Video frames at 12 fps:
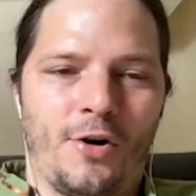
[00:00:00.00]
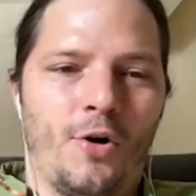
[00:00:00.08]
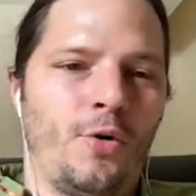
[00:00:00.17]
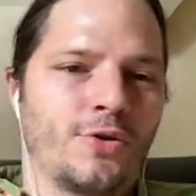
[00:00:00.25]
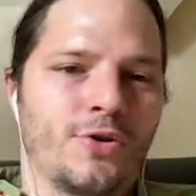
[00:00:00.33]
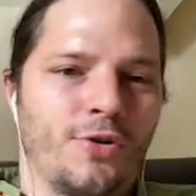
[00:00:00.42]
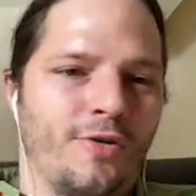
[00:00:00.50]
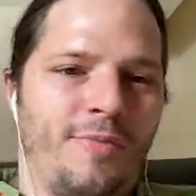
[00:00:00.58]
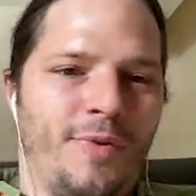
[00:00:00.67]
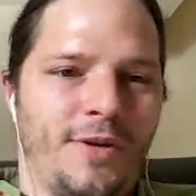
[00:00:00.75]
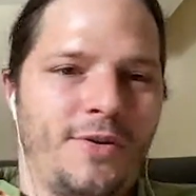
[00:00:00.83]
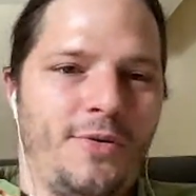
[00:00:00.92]
The culture
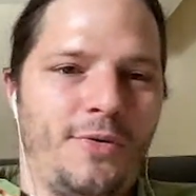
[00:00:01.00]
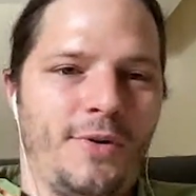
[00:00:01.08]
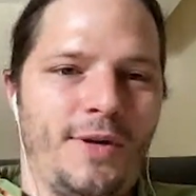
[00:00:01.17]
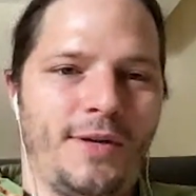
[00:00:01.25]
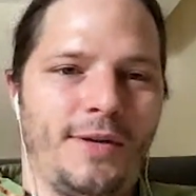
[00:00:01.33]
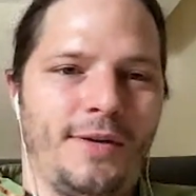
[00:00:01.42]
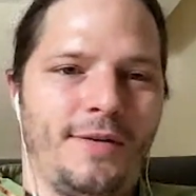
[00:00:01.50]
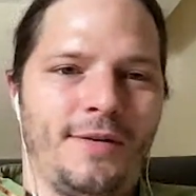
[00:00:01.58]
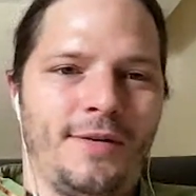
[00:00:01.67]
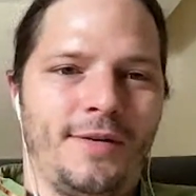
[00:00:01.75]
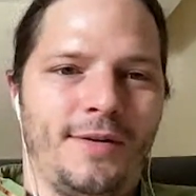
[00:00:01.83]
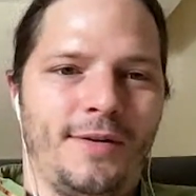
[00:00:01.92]
of Bitcoin,
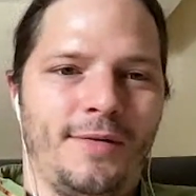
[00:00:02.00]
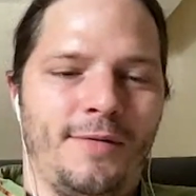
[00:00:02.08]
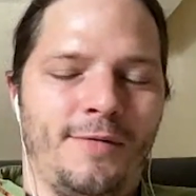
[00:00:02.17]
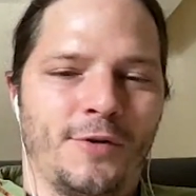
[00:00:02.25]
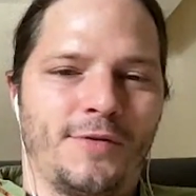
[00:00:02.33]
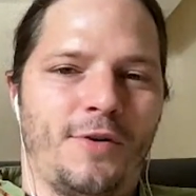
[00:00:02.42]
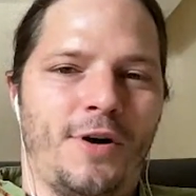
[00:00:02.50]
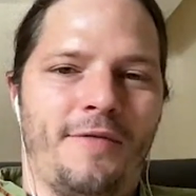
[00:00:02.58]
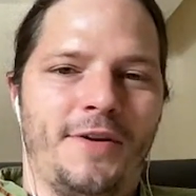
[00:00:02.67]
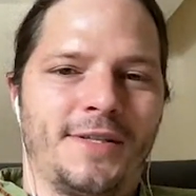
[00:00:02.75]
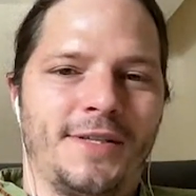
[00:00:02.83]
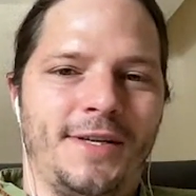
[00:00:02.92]
uh, first of all,
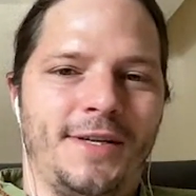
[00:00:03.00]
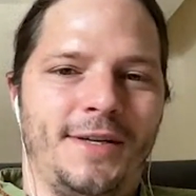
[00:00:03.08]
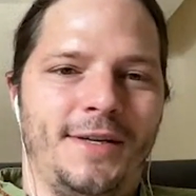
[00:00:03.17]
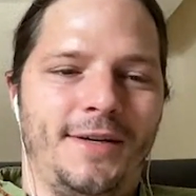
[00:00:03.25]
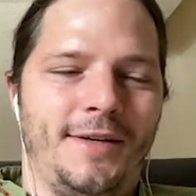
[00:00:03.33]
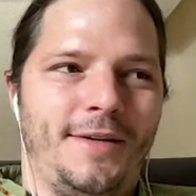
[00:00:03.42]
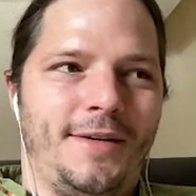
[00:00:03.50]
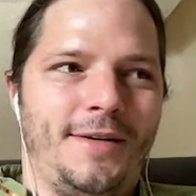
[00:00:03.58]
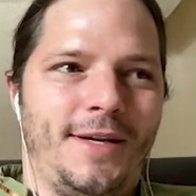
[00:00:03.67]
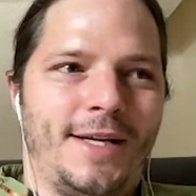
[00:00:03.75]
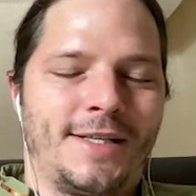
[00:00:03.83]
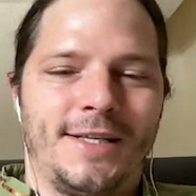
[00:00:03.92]
obviously,
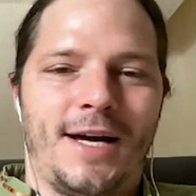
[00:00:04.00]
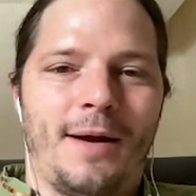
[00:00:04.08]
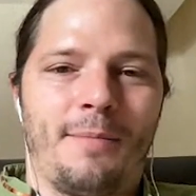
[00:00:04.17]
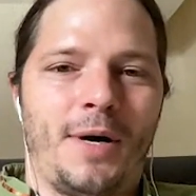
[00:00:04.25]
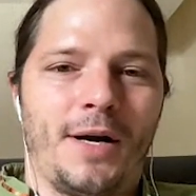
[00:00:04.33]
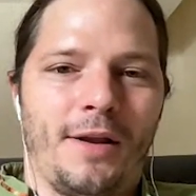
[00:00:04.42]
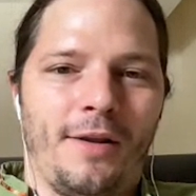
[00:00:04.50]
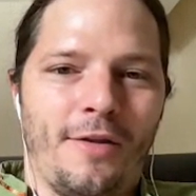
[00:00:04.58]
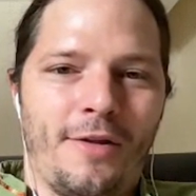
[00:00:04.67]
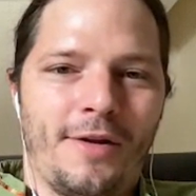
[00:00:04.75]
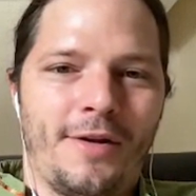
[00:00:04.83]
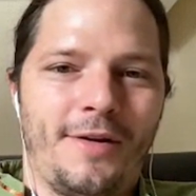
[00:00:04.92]
it's not
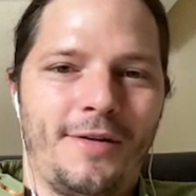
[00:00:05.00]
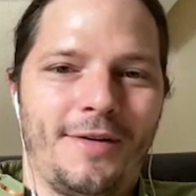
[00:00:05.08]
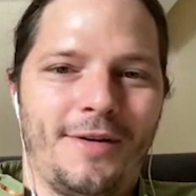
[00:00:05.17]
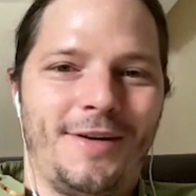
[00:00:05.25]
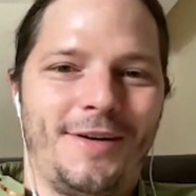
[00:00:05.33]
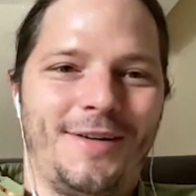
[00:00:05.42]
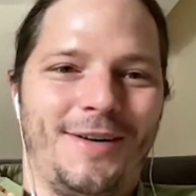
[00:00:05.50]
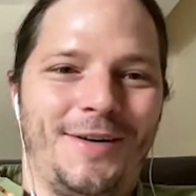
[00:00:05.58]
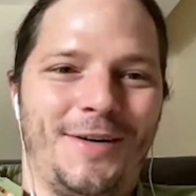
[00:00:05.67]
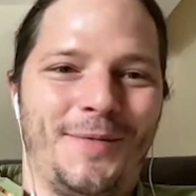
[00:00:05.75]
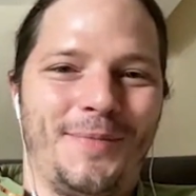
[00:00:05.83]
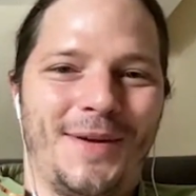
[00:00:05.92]
monolithic, uh,
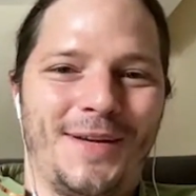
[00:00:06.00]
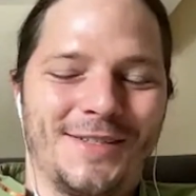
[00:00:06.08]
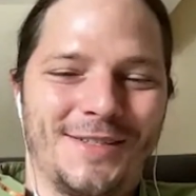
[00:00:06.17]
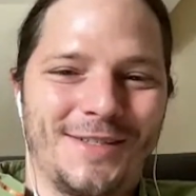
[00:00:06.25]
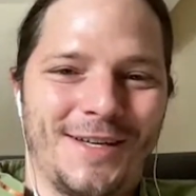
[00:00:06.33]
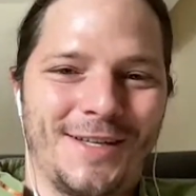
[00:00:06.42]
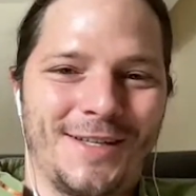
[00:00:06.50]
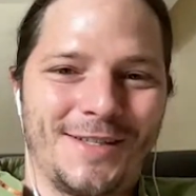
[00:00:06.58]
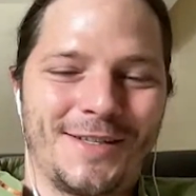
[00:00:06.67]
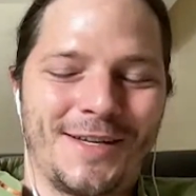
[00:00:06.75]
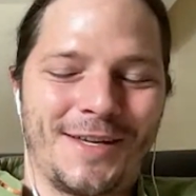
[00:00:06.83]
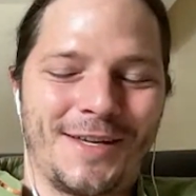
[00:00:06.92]
um, as
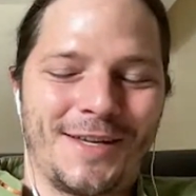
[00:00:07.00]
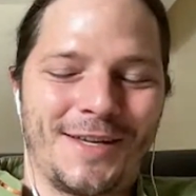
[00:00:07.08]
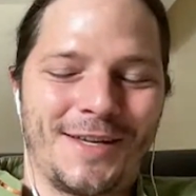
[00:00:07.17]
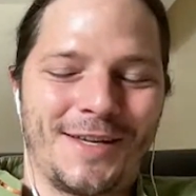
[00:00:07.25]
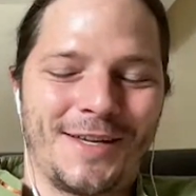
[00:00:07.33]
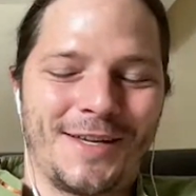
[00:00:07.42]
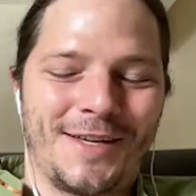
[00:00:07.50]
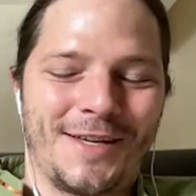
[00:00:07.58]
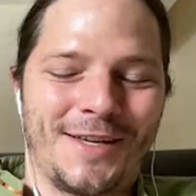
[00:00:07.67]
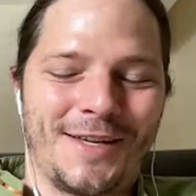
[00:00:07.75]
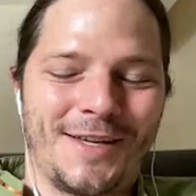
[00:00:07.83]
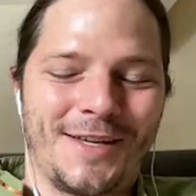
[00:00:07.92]
as I think many
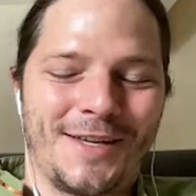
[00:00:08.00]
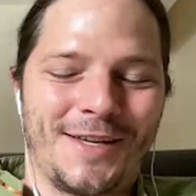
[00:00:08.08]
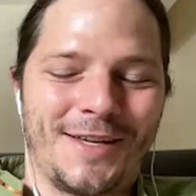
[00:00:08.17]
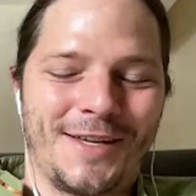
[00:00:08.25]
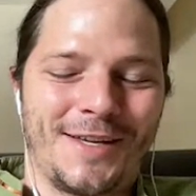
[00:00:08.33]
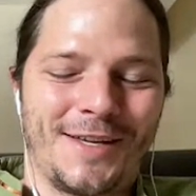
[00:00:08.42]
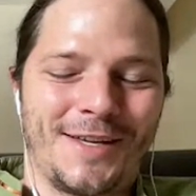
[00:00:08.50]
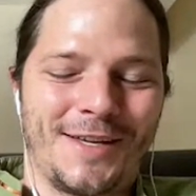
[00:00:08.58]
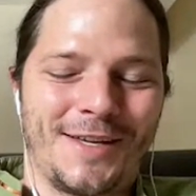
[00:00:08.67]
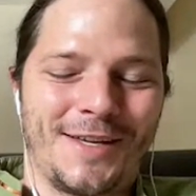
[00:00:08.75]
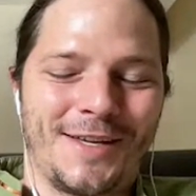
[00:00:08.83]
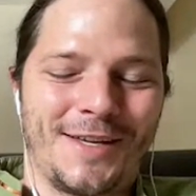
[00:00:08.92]
of us know,
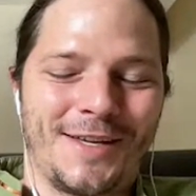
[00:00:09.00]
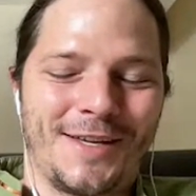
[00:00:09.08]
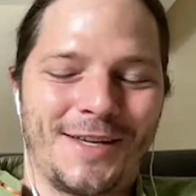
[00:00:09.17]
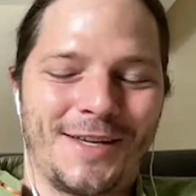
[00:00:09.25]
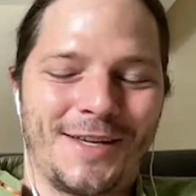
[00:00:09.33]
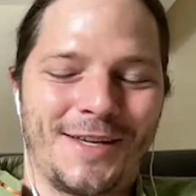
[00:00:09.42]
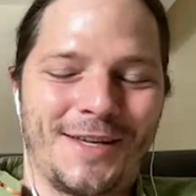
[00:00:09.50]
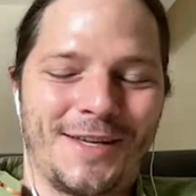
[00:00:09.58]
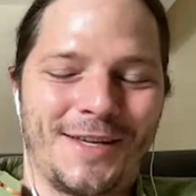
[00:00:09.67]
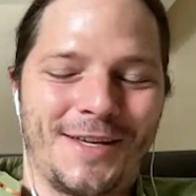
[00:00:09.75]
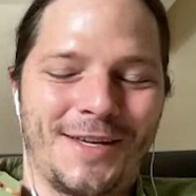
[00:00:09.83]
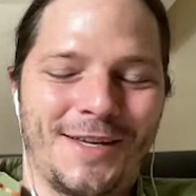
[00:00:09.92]
and no
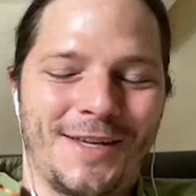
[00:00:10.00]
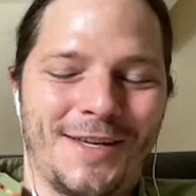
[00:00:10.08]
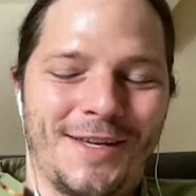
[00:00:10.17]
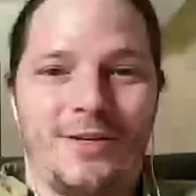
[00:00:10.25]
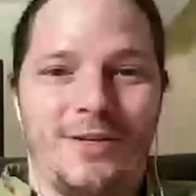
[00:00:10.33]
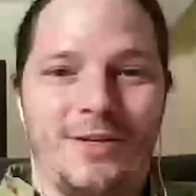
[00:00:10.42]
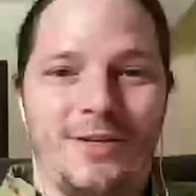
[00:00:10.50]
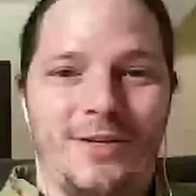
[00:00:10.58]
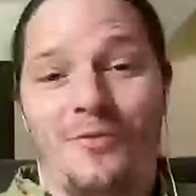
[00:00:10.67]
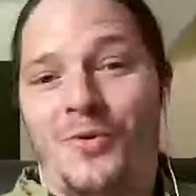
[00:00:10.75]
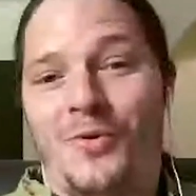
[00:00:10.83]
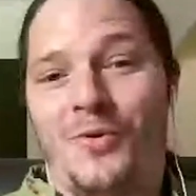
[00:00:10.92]
one person
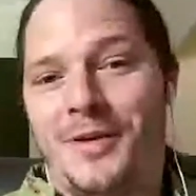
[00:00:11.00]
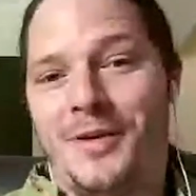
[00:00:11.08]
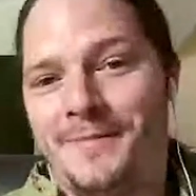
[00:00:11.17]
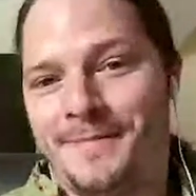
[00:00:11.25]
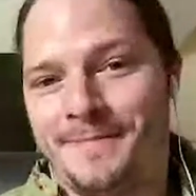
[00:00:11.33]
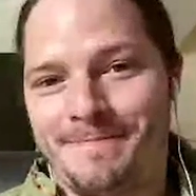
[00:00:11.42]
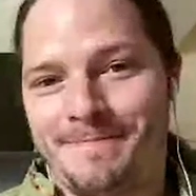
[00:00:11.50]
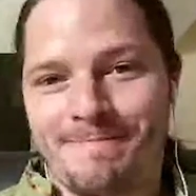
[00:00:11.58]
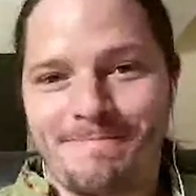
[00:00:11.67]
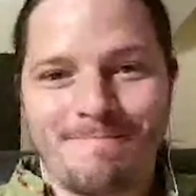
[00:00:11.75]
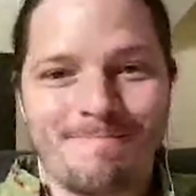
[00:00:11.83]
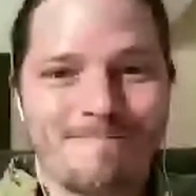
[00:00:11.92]
or even one
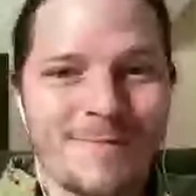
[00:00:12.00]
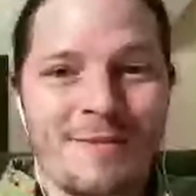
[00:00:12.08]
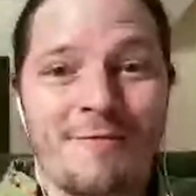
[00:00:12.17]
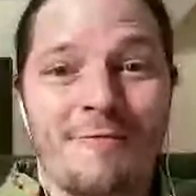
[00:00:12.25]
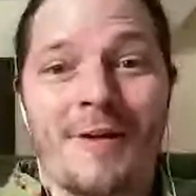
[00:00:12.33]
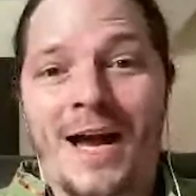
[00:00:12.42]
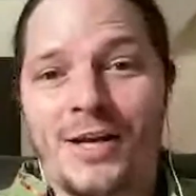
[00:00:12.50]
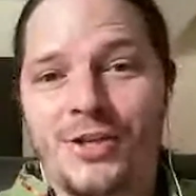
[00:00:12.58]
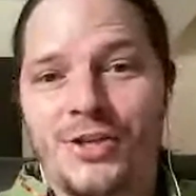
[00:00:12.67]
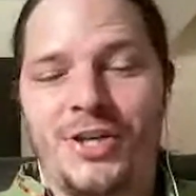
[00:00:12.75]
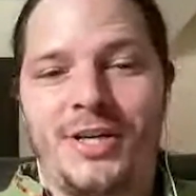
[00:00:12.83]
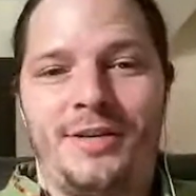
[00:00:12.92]

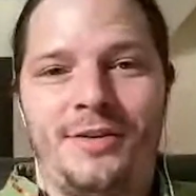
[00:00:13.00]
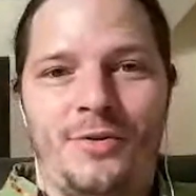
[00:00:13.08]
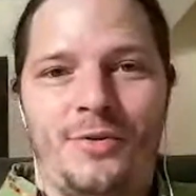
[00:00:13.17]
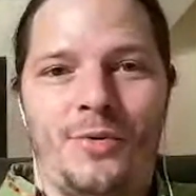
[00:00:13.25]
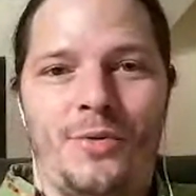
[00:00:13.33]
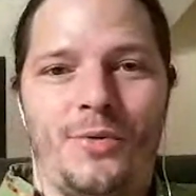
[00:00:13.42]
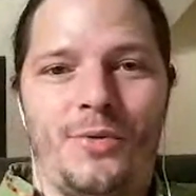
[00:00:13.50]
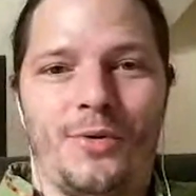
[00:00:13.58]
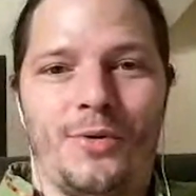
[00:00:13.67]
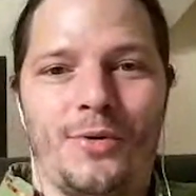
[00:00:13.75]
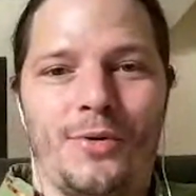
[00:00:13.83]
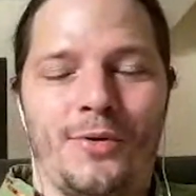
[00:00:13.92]
faction
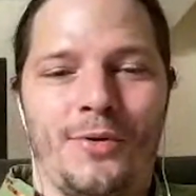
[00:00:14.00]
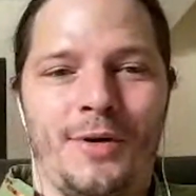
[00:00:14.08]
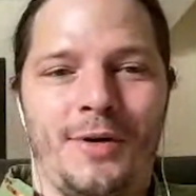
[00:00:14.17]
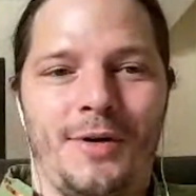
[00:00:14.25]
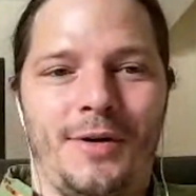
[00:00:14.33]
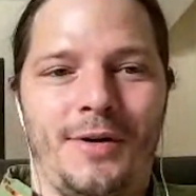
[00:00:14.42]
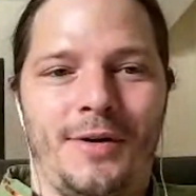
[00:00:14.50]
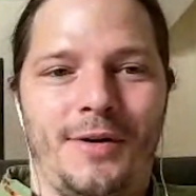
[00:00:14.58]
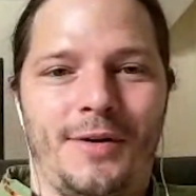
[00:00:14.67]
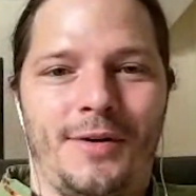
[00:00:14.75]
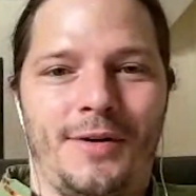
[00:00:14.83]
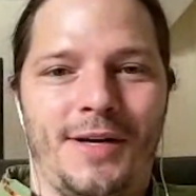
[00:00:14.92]
or
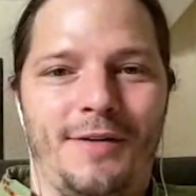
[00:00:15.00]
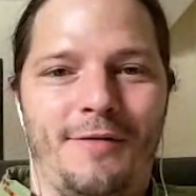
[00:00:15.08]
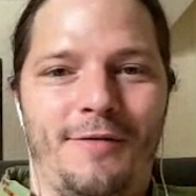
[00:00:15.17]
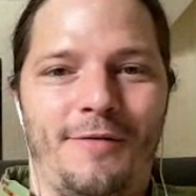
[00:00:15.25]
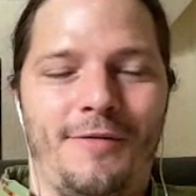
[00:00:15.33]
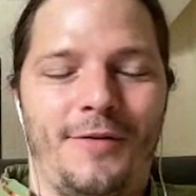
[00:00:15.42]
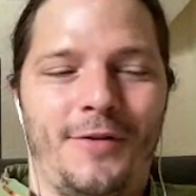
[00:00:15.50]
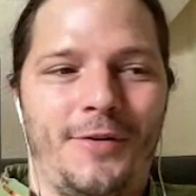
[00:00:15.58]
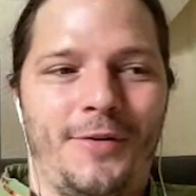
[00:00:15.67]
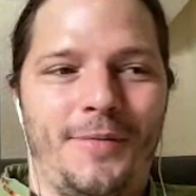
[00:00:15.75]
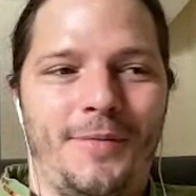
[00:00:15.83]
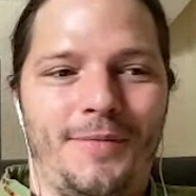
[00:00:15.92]
uh, kind of you
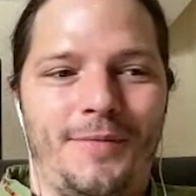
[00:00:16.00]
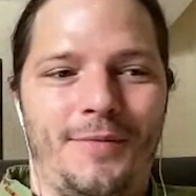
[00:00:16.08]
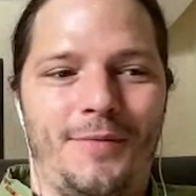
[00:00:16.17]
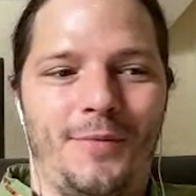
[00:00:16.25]
know